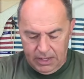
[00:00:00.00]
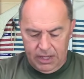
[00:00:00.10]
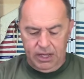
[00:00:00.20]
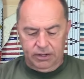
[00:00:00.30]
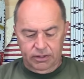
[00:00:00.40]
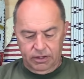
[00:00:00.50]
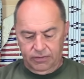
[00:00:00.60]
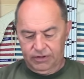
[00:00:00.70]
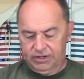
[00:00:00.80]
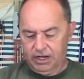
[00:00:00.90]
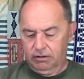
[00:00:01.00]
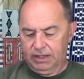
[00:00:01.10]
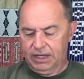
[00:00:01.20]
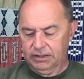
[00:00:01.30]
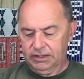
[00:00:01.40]
and the tail
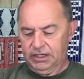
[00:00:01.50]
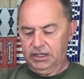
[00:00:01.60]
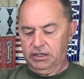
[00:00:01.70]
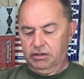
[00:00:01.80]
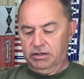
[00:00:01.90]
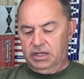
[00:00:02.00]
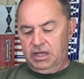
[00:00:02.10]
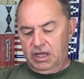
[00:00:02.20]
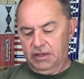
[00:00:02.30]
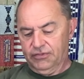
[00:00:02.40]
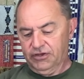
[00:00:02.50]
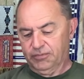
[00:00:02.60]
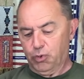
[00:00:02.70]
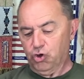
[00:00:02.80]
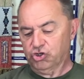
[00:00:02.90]
ended here, and this
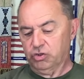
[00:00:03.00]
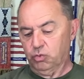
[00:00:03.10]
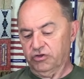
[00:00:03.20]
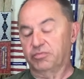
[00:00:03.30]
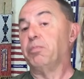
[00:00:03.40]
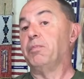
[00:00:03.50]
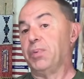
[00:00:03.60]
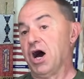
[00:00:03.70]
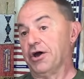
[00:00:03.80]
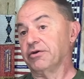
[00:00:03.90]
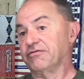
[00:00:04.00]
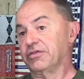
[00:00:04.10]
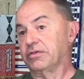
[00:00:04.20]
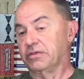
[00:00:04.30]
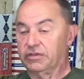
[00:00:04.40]
portion was part of
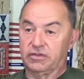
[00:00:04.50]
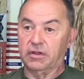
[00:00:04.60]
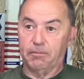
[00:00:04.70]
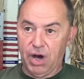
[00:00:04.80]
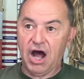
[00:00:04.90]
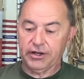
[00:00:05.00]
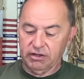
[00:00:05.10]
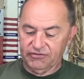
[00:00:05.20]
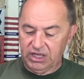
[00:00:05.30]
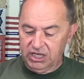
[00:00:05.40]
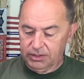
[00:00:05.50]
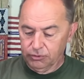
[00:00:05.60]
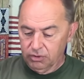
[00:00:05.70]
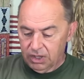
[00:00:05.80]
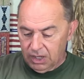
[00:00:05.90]
the body of the
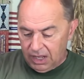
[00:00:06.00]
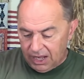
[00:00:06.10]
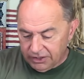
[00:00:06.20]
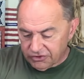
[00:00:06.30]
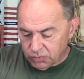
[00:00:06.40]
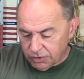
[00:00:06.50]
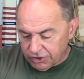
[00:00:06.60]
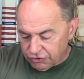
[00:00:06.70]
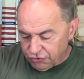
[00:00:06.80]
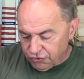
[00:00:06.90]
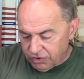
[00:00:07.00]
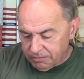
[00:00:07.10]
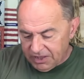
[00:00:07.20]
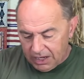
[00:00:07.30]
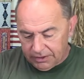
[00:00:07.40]
animal. I just want to trim
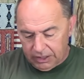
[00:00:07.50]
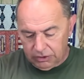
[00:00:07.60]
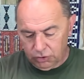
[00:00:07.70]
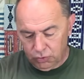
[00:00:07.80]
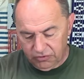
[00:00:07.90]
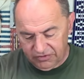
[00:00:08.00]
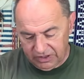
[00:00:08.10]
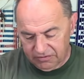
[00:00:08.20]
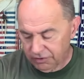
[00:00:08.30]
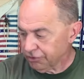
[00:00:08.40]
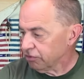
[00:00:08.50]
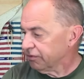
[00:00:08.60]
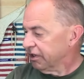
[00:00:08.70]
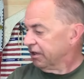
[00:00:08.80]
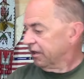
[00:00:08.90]
that and lose these little
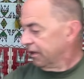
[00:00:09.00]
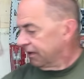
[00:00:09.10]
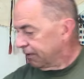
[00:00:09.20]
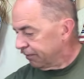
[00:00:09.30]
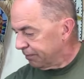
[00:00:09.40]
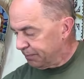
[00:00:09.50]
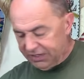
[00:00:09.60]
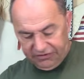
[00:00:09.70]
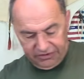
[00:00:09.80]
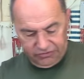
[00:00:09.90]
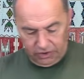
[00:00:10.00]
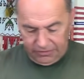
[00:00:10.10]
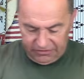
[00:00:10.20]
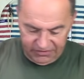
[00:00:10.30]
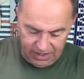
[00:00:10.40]
pieces on
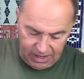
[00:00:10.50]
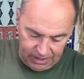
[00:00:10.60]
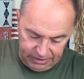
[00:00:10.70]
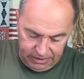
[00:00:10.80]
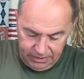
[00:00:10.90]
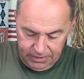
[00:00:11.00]
the side.